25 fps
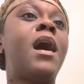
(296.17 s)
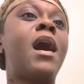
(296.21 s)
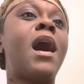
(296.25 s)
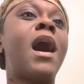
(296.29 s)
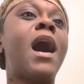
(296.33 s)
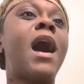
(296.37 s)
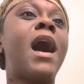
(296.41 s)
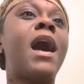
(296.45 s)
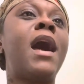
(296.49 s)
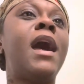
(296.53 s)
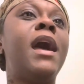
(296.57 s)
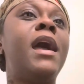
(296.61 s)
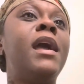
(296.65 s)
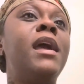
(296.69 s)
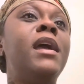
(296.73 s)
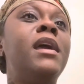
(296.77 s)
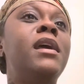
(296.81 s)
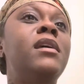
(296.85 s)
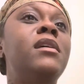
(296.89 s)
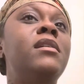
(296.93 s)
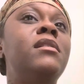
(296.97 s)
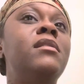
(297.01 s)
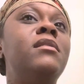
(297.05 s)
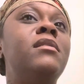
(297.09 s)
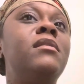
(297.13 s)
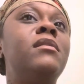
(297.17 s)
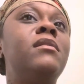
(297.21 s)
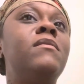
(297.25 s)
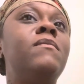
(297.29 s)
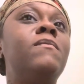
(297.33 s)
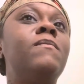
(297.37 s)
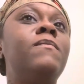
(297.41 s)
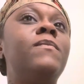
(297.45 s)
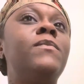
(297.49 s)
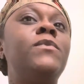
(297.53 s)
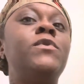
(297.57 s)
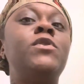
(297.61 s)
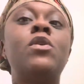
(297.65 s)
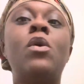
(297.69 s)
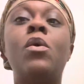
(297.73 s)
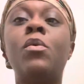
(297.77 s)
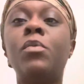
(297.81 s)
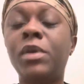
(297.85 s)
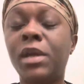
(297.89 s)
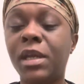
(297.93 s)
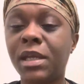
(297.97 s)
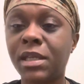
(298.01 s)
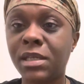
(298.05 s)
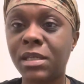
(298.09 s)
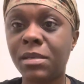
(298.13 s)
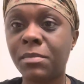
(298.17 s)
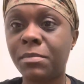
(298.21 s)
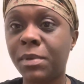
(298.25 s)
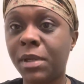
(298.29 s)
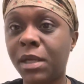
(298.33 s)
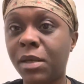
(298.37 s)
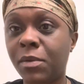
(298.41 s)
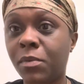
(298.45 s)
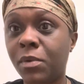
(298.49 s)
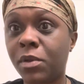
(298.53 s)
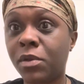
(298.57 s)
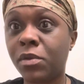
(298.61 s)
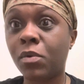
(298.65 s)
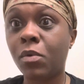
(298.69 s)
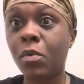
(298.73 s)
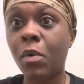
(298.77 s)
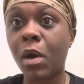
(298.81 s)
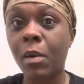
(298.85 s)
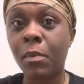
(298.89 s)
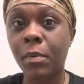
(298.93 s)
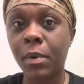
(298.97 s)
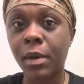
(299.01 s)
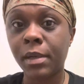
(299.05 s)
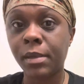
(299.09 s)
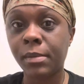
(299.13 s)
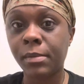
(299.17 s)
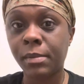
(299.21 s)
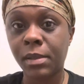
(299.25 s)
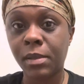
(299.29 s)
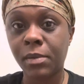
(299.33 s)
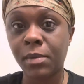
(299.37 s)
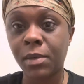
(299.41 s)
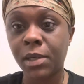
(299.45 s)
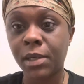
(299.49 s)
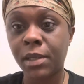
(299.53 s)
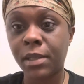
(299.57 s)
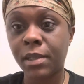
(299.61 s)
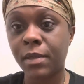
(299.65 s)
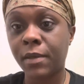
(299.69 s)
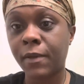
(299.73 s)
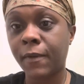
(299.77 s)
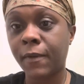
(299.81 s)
I don't get to be with who I want to be with.